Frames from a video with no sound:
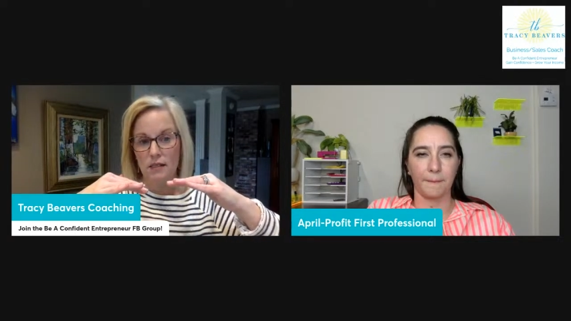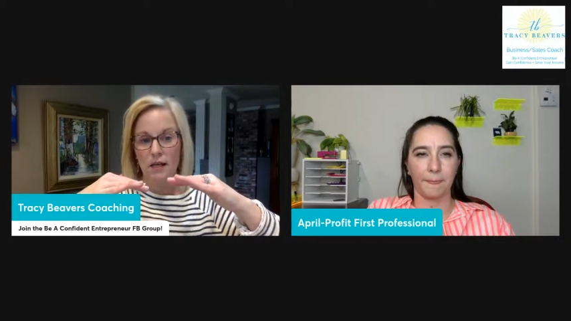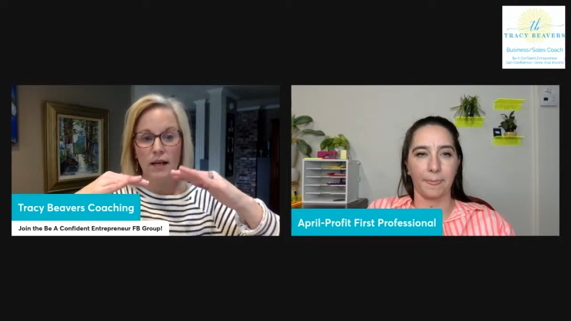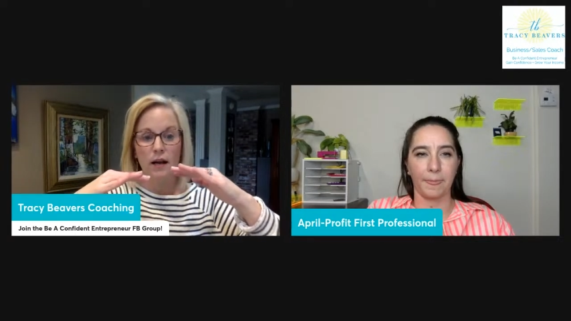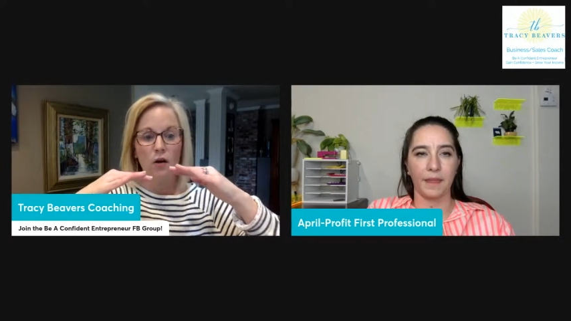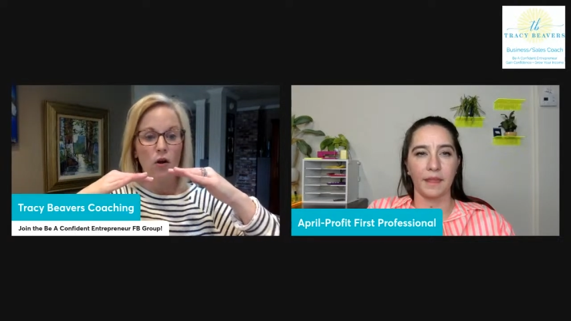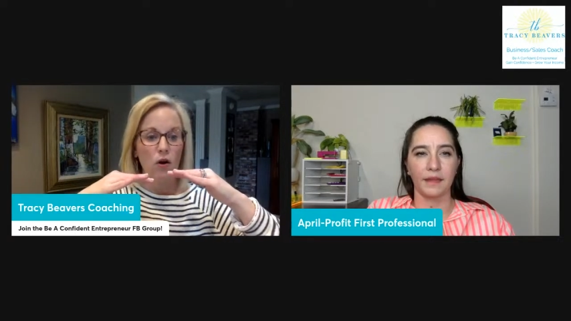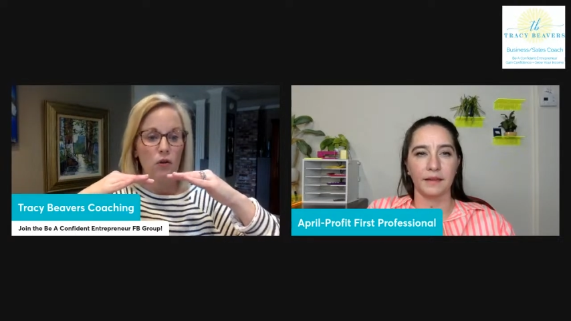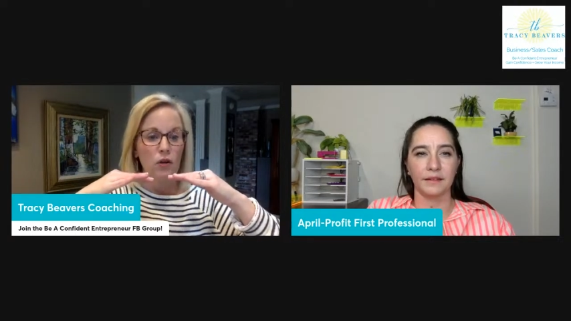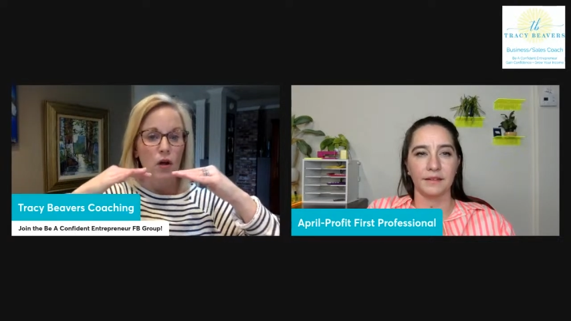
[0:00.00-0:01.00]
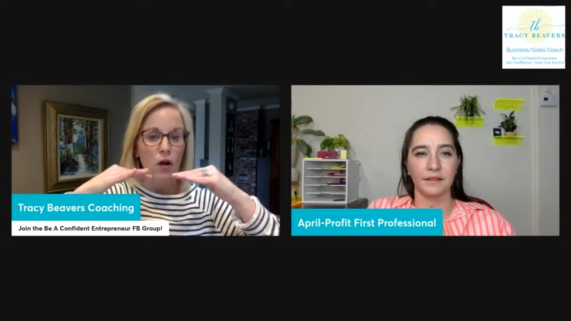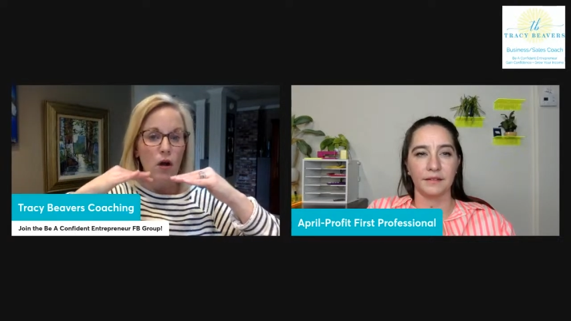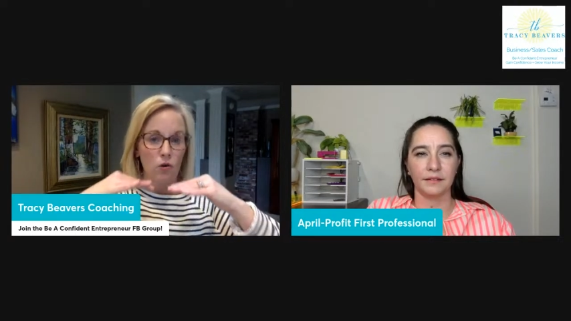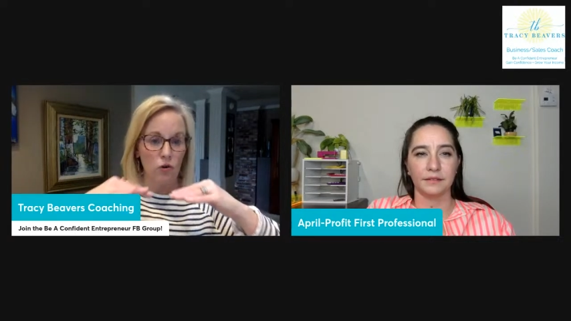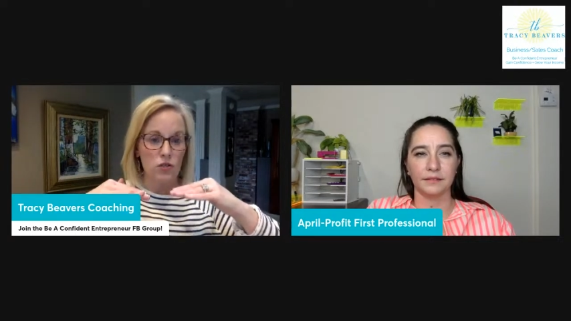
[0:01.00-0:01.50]
Speaker 1: an account called
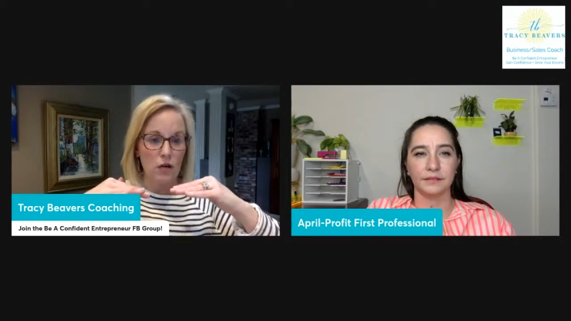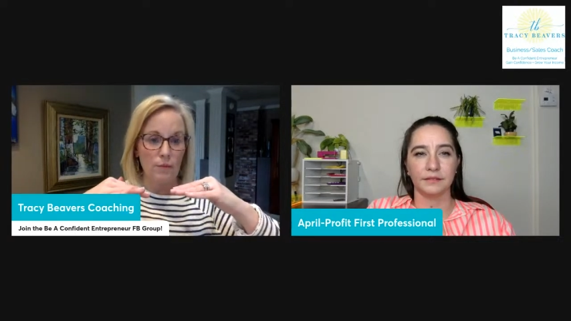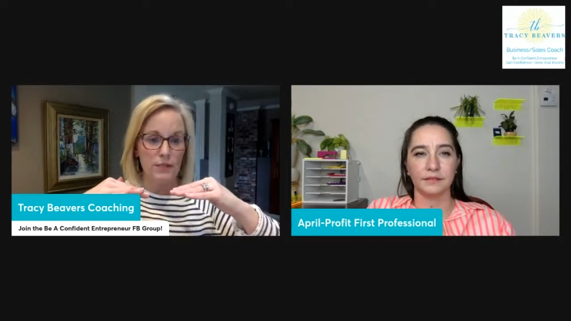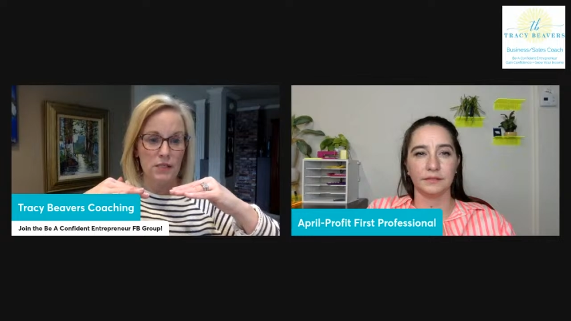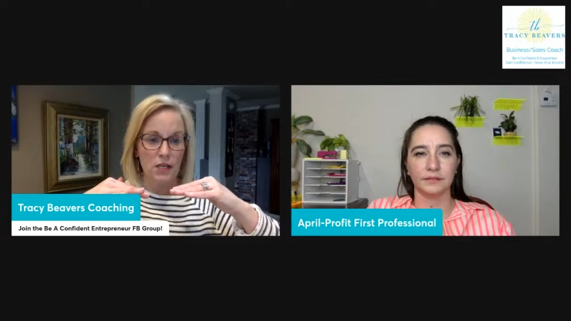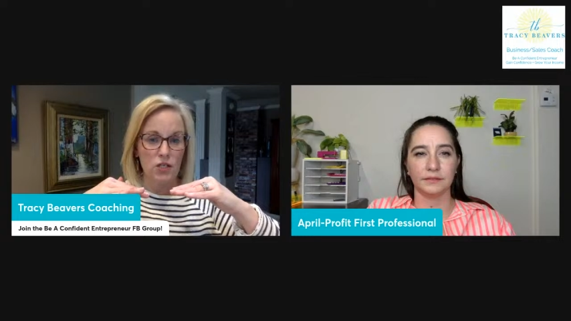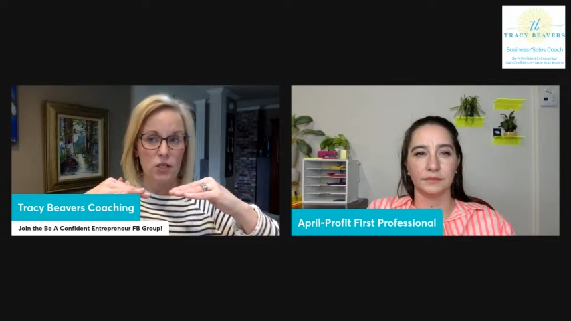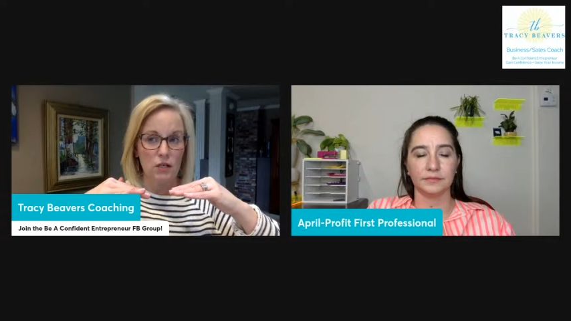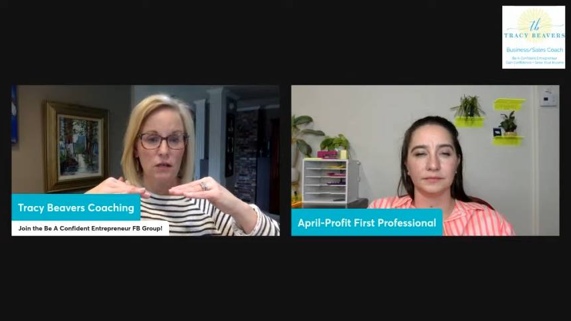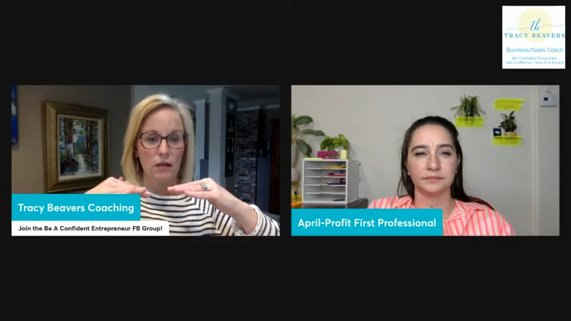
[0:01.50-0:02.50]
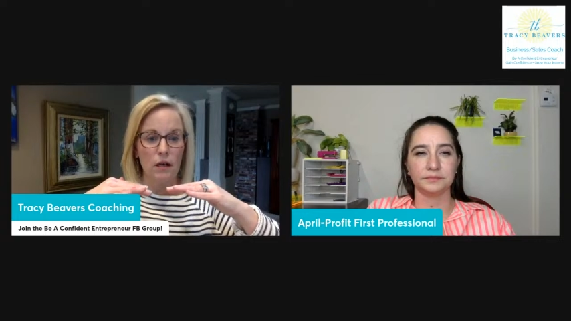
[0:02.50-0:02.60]
owner's compensation,